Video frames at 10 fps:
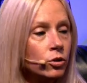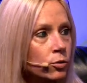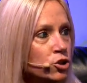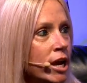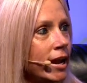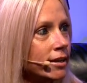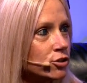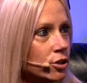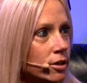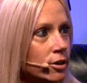
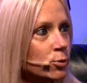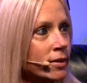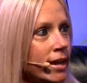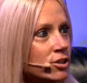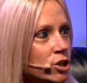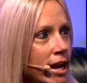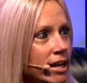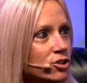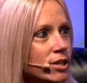change, because when they change,